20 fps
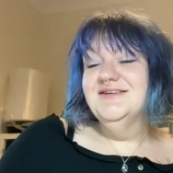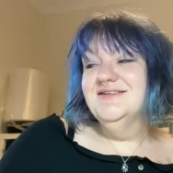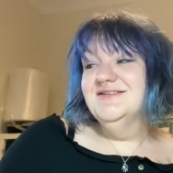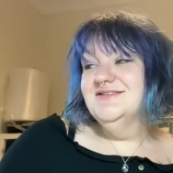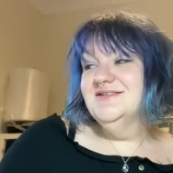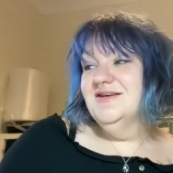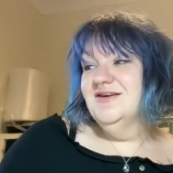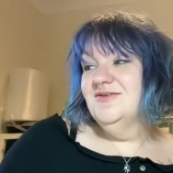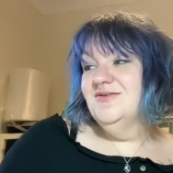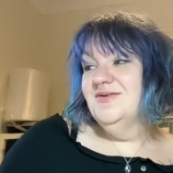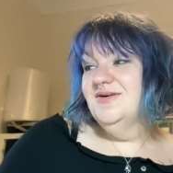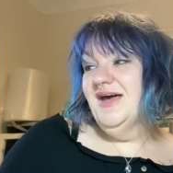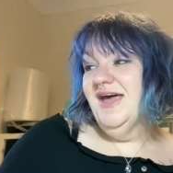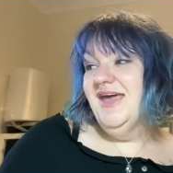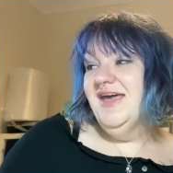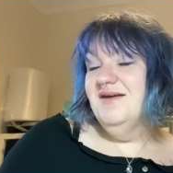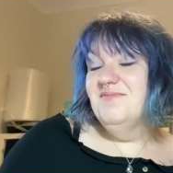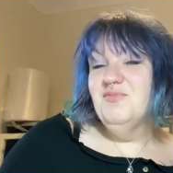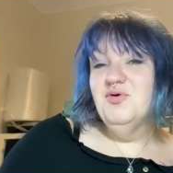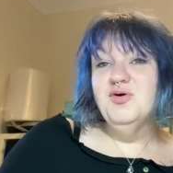So I
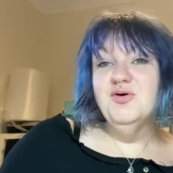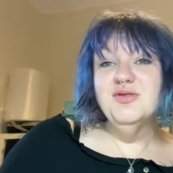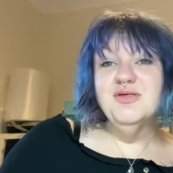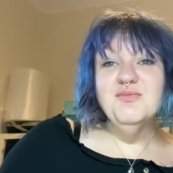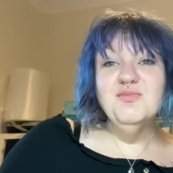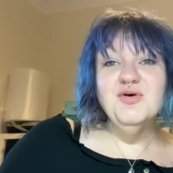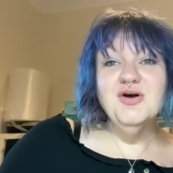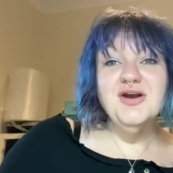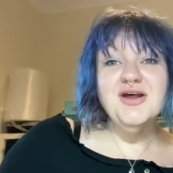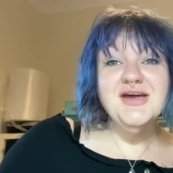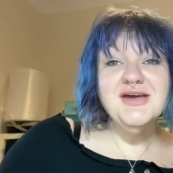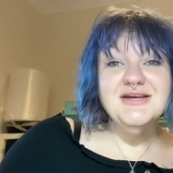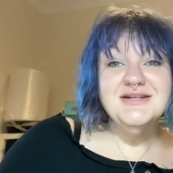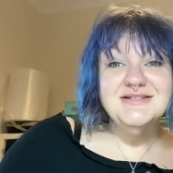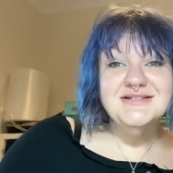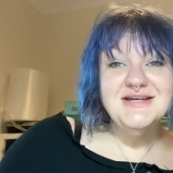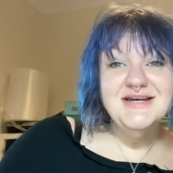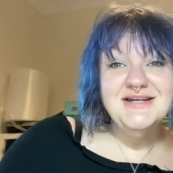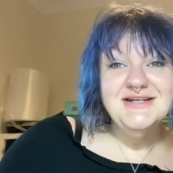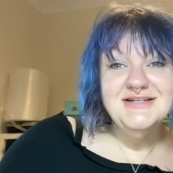ate more than what I
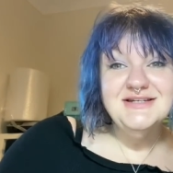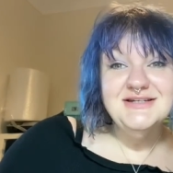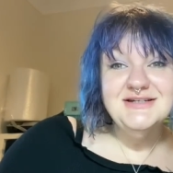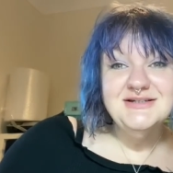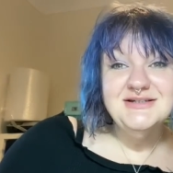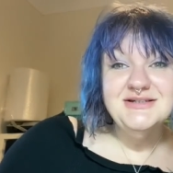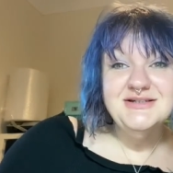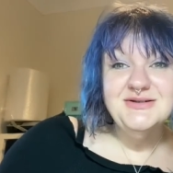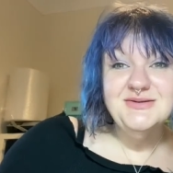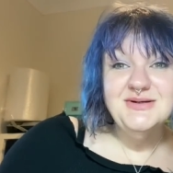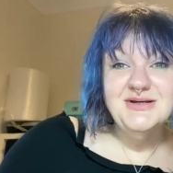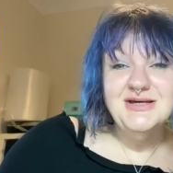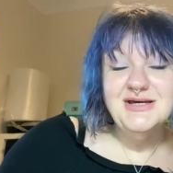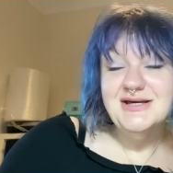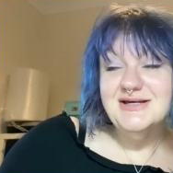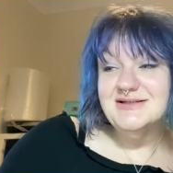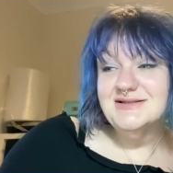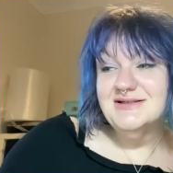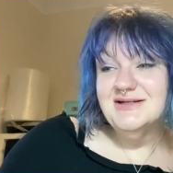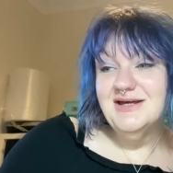intended to eat
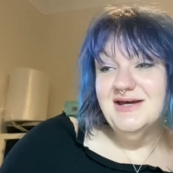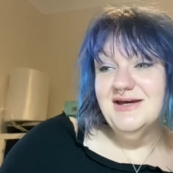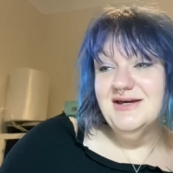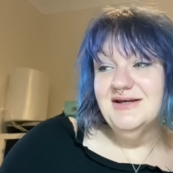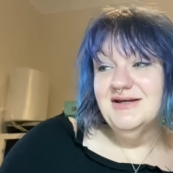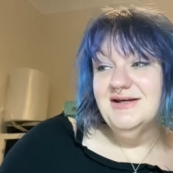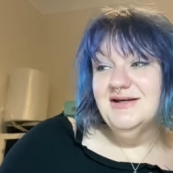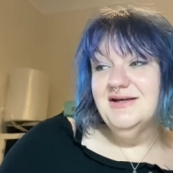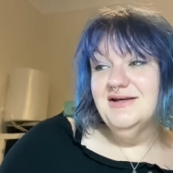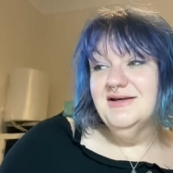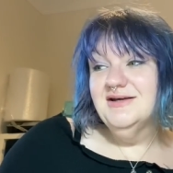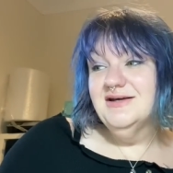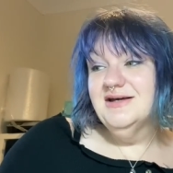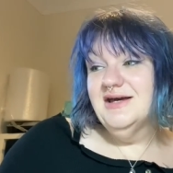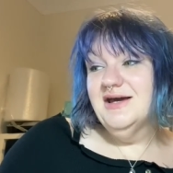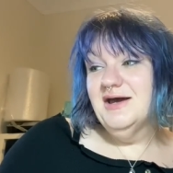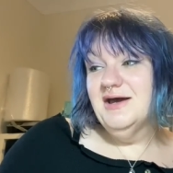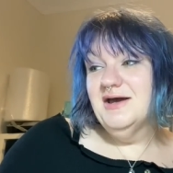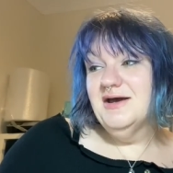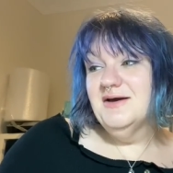yesterday
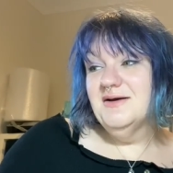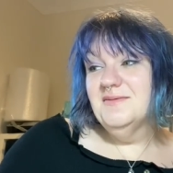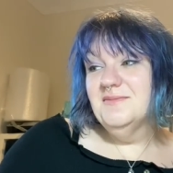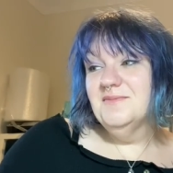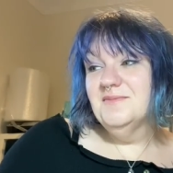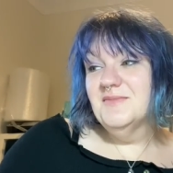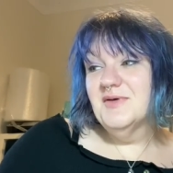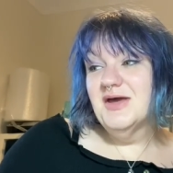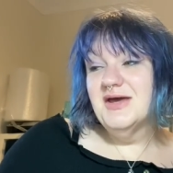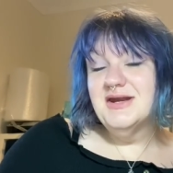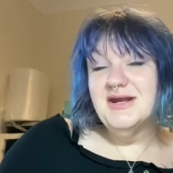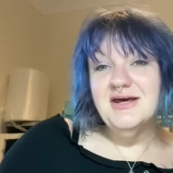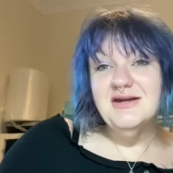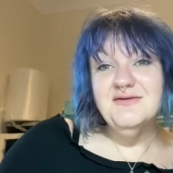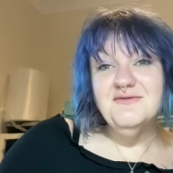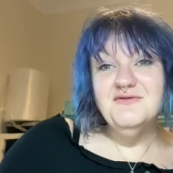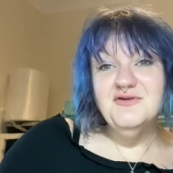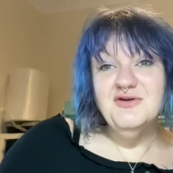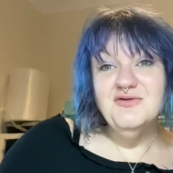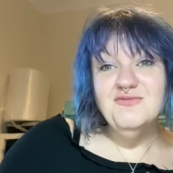and had a
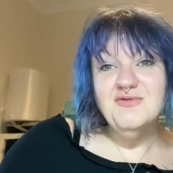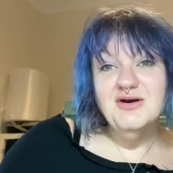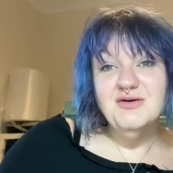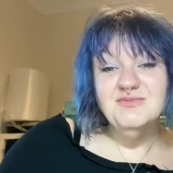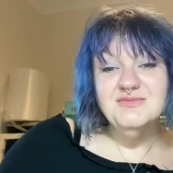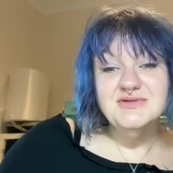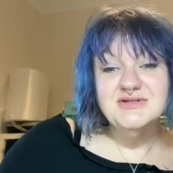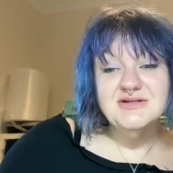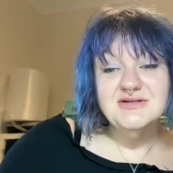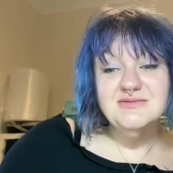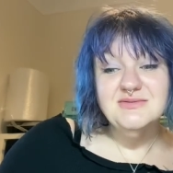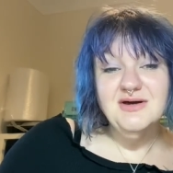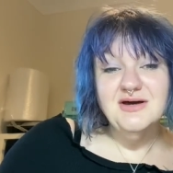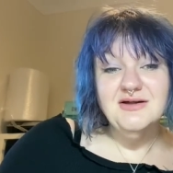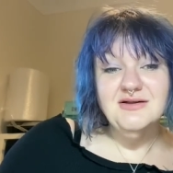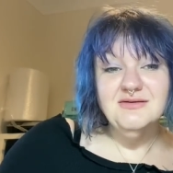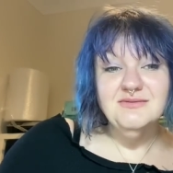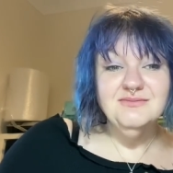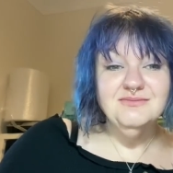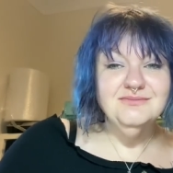few rums as
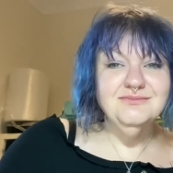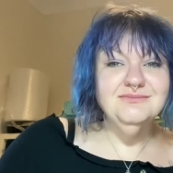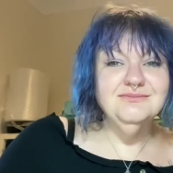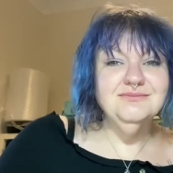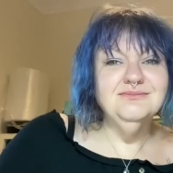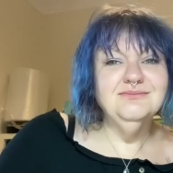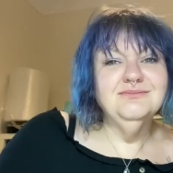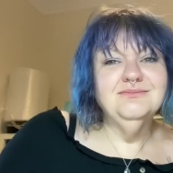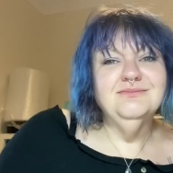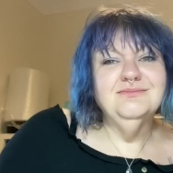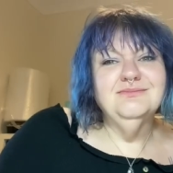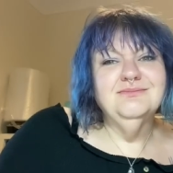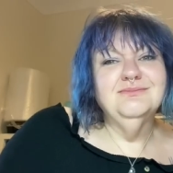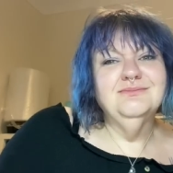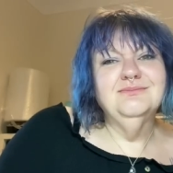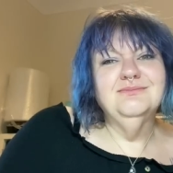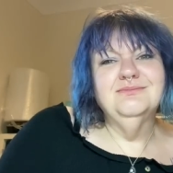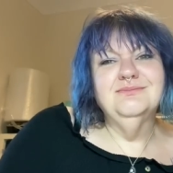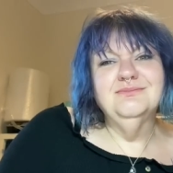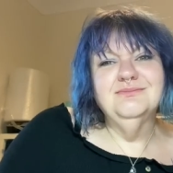well.
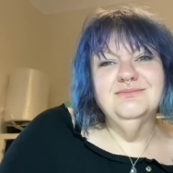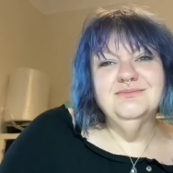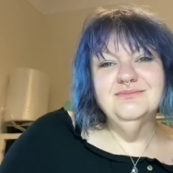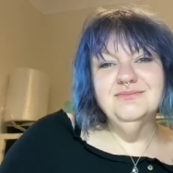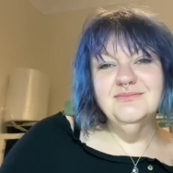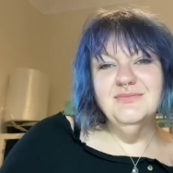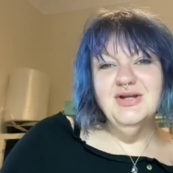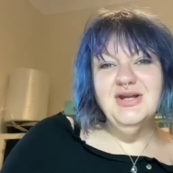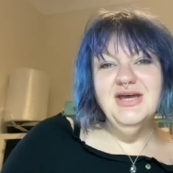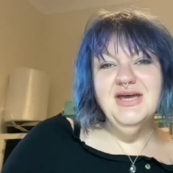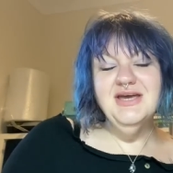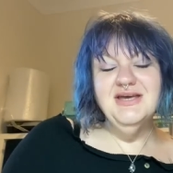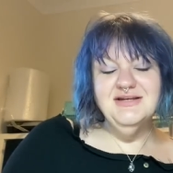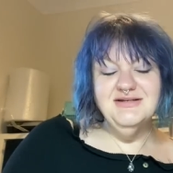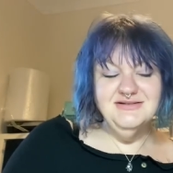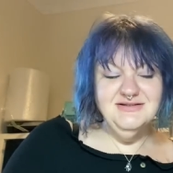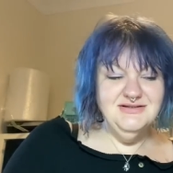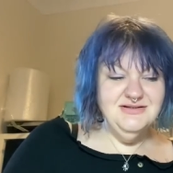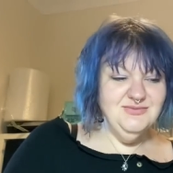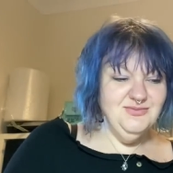But hey,
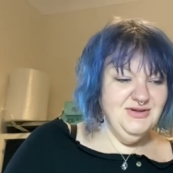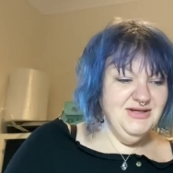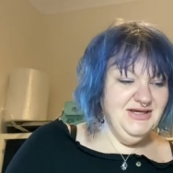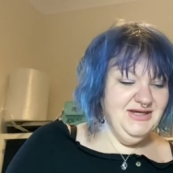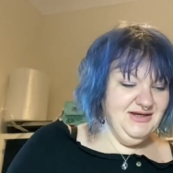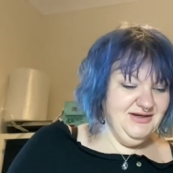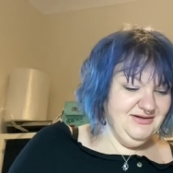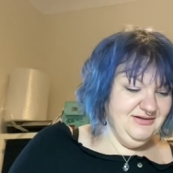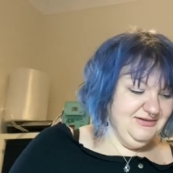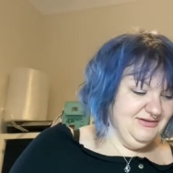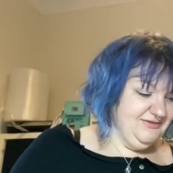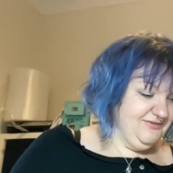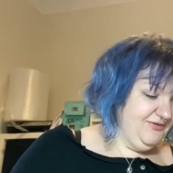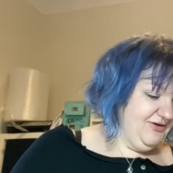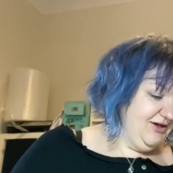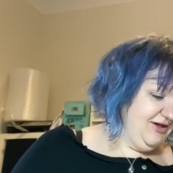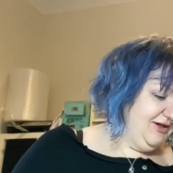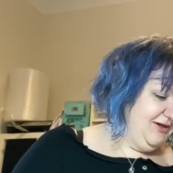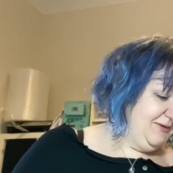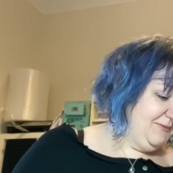it's the weekend, it's
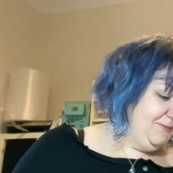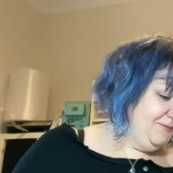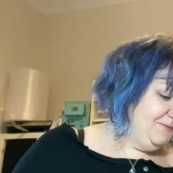fine.